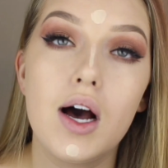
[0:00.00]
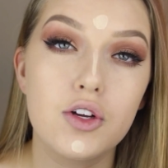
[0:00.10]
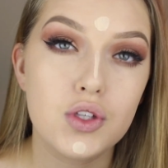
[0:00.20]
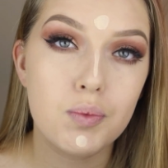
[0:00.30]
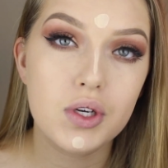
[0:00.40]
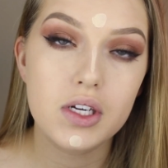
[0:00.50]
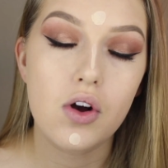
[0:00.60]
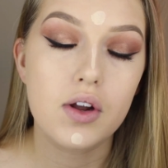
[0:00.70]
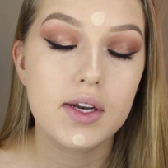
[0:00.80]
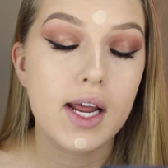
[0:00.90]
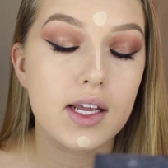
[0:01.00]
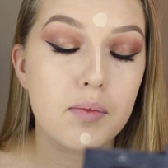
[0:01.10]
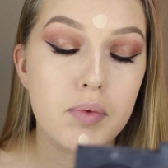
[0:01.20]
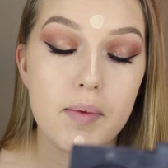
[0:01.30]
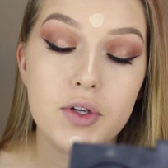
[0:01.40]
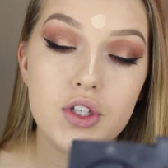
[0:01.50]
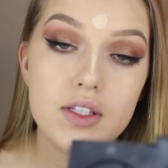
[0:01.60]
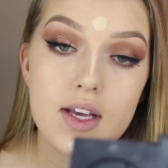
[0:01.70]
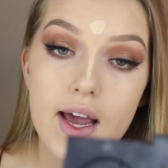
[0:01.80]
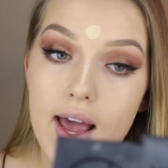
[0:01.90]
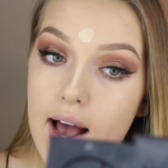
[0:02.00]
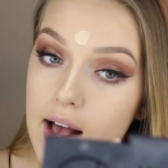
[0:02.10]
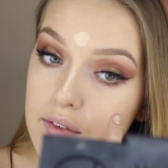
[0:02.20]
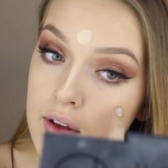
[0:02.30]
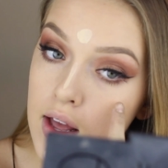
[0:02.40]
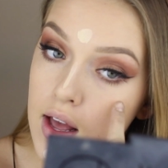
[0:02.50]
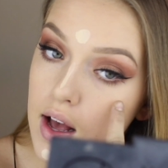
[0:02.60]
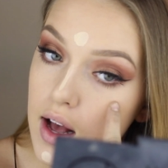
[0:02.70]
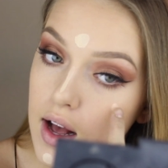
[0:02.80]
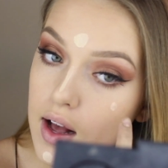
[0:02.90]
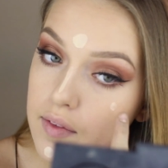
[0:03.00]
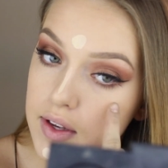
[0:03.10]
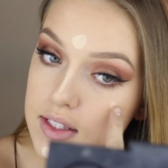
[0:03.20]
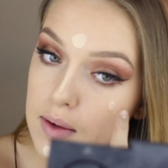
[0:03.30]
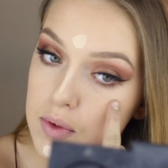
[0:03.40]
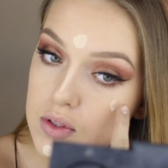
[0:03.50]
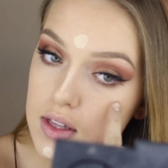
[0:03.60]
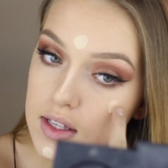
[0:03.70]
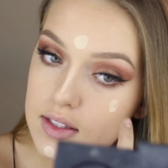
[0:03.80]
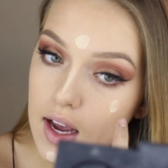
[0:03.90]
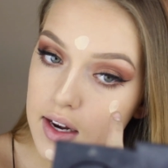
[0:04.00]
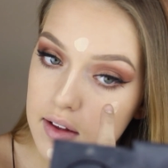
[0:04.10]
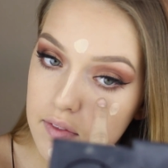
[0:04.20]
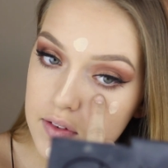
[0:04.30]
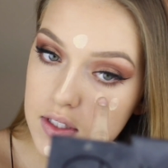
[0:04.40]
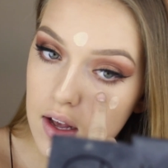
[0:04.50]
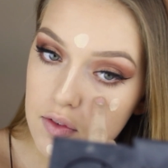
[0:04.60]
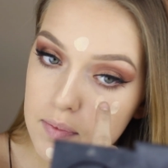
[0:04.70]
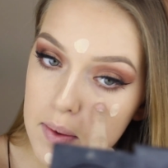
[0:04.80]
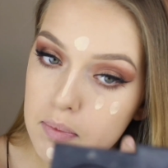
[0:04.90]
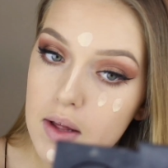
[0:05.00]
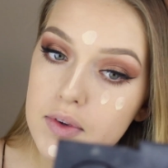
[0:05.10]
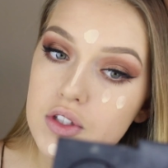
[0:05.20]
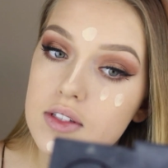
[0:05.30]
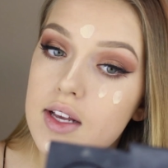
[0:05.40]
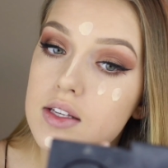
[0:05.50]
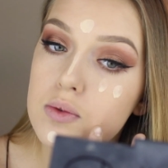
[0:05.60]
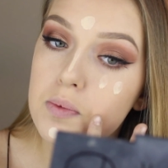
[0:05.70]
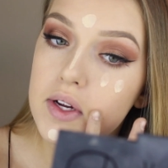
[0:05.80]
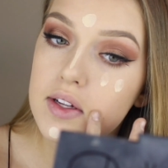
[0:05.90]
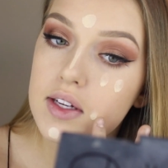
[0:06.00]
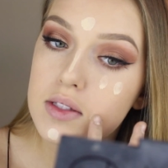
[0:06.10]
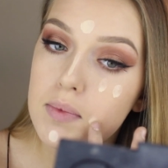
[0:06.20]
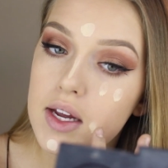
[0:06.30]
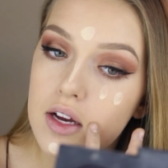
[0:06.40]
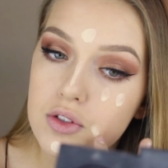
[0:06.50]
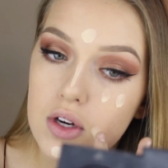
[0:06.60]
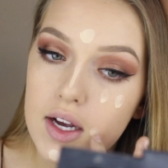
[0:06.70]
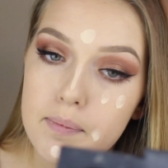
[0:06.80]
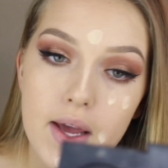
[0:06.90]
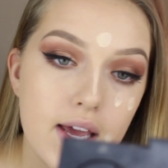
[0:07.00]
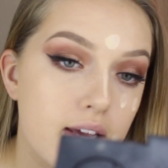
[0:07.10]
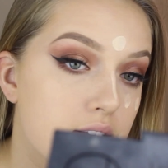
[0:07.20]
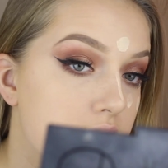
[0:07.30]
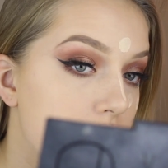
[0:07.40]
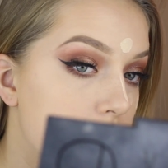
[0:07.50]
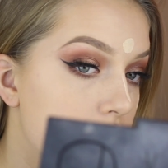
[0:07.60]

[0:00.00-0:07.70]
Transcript: Also put it on any blemishes I have because I'm using this kind of to cover my blemishes as well as my under eye bags.